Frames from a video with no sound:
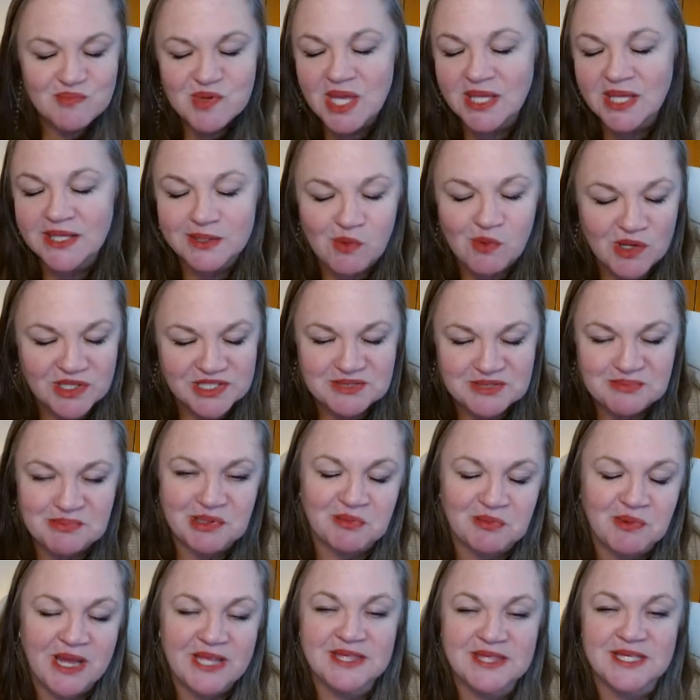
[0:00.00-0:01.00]
Kelly Waltz
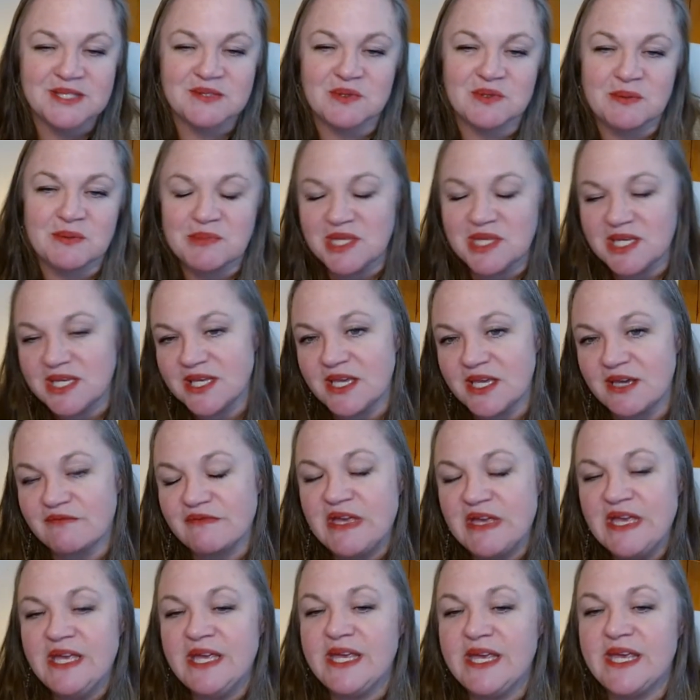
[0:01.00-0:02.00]
bill, right? That's what I'm thinking of.
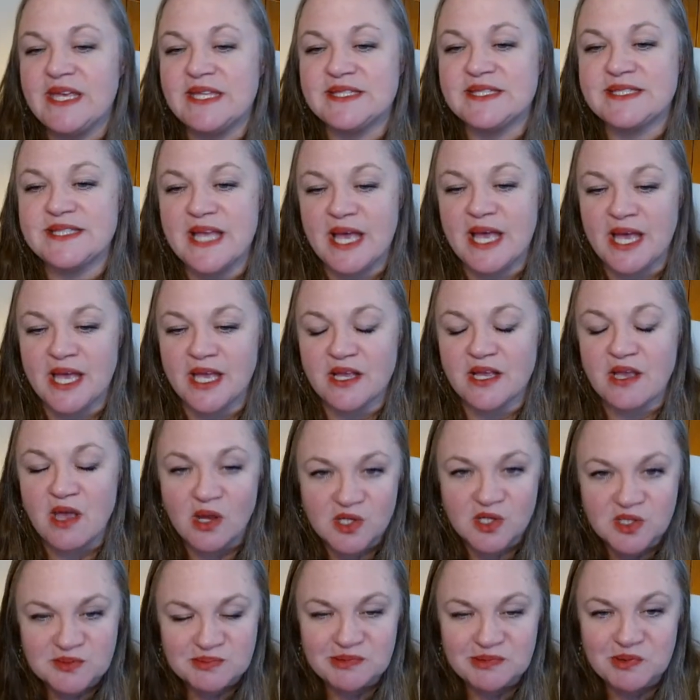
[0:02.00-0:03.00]
It's
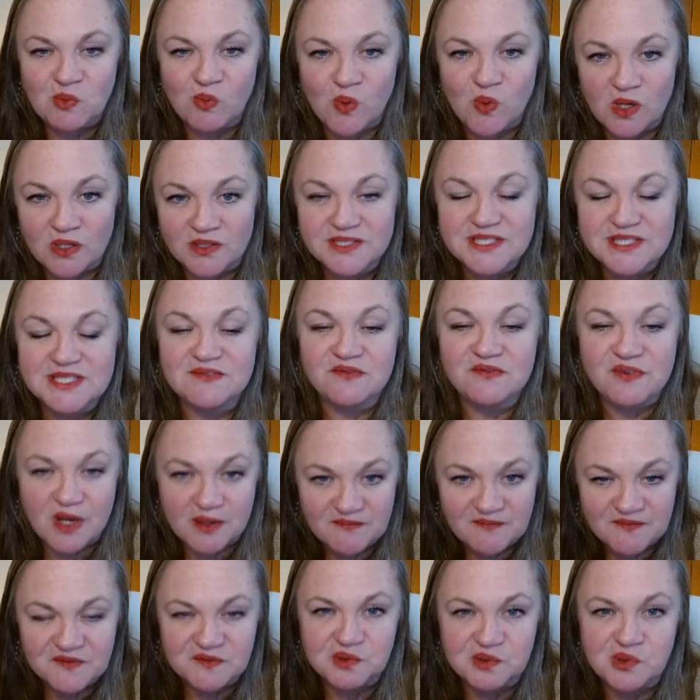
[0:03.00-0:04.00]
Congressman Waltz
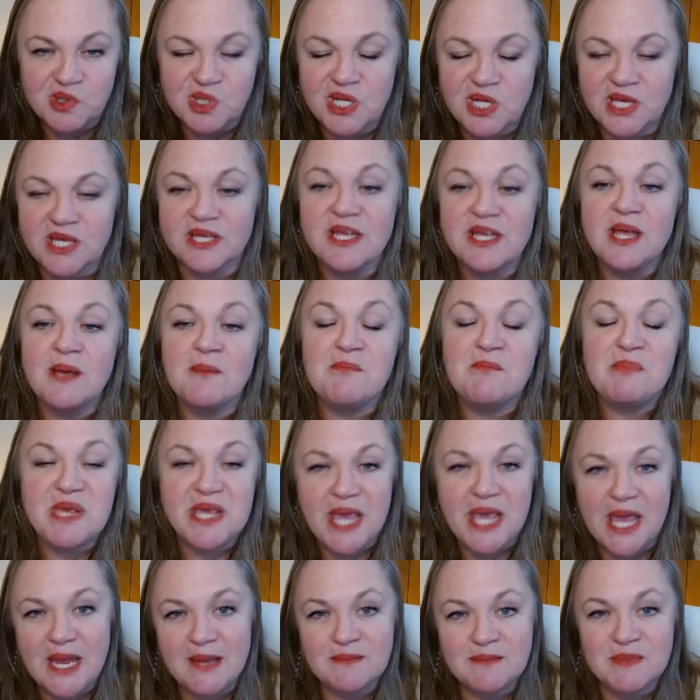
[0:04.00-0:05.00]
from Florida
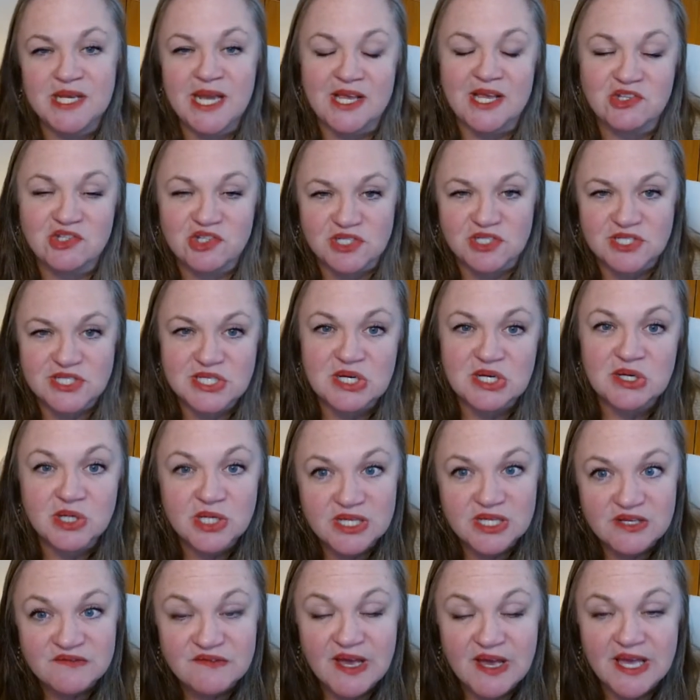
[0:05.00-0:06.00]
became the national
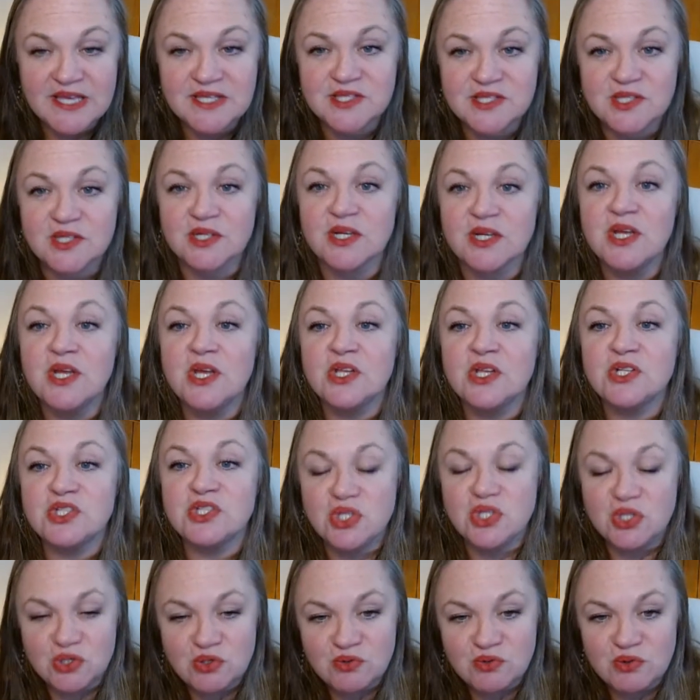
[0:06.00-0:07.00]
security advisor
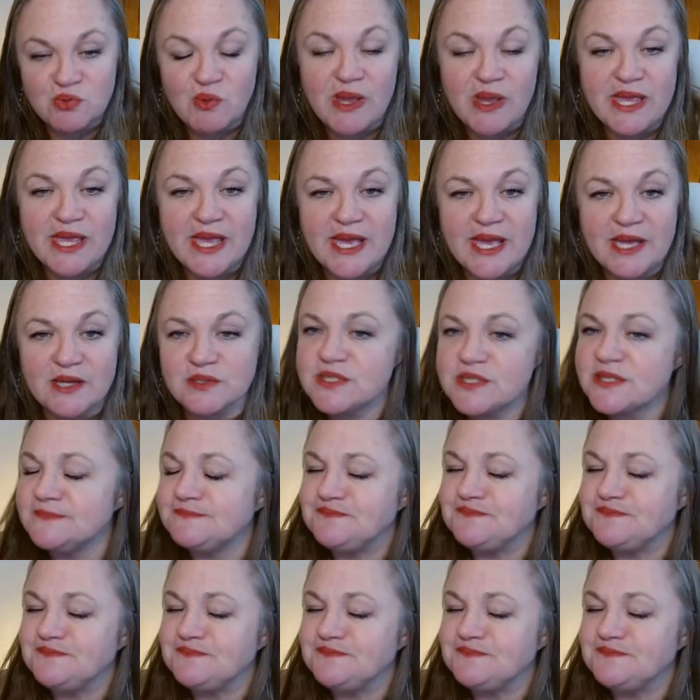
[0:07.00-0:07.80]
to the White House.